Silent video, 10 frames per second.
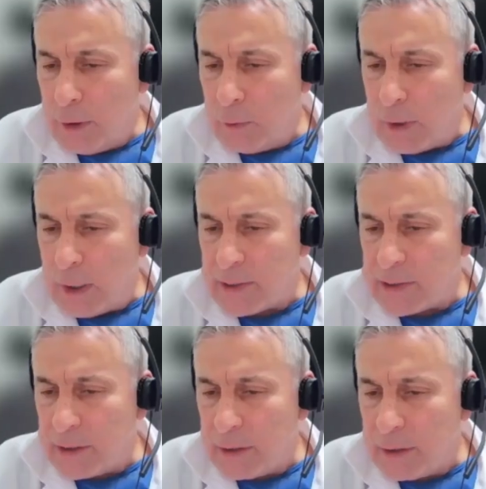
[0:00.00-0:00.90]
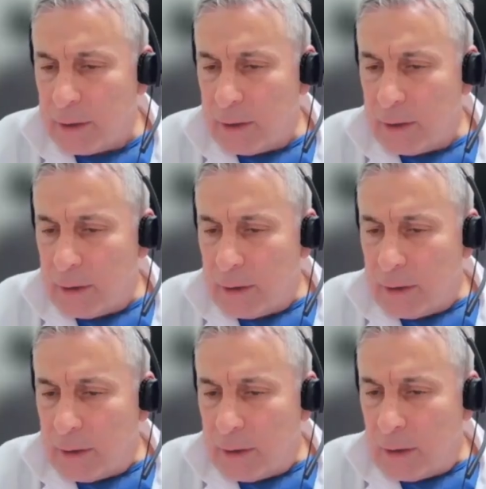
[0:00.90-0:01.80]
who asked,
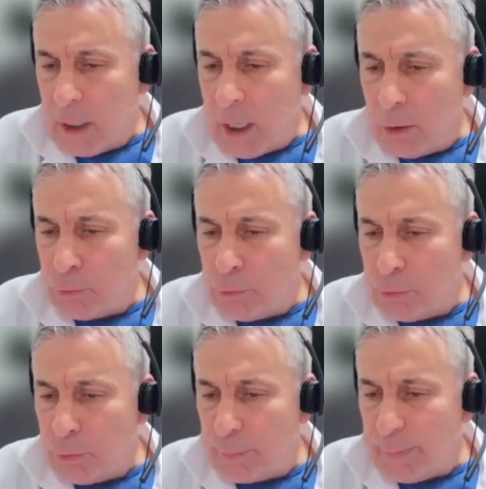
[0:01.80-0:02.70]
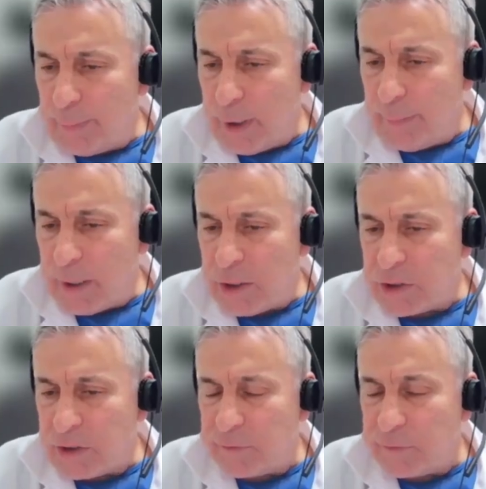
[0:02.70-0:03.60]
how do you prepare
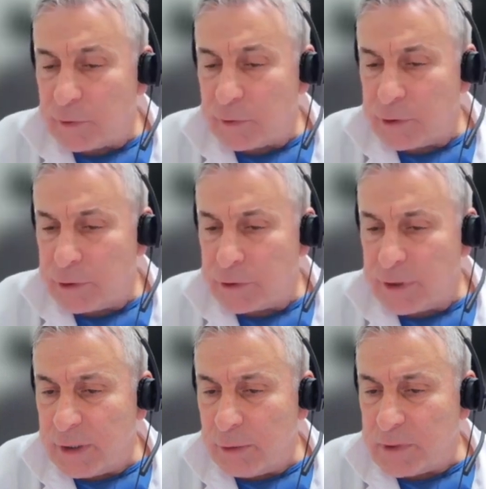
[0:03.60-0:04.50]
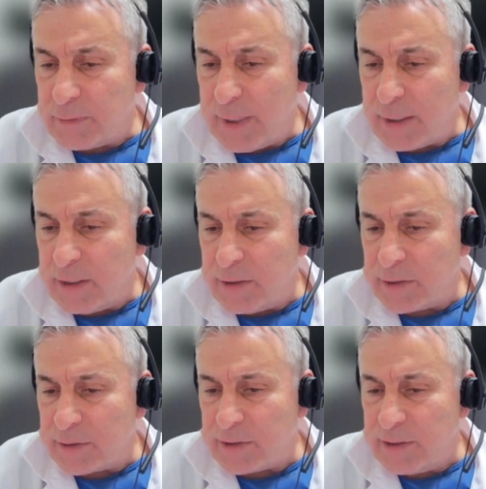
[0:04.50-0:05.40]
patients for surgery with
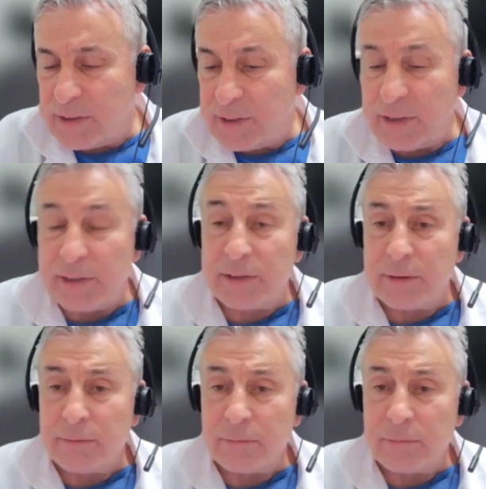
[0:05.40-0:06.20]
Parkinson's disease?